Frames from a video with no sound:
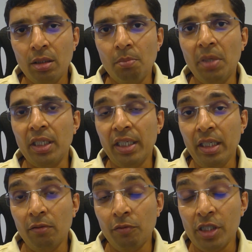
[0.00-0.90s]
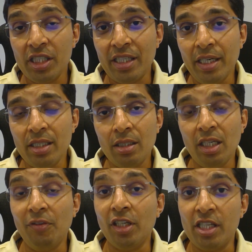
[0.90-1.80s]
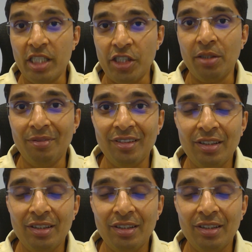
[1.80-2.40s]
but in worst case, even a recession.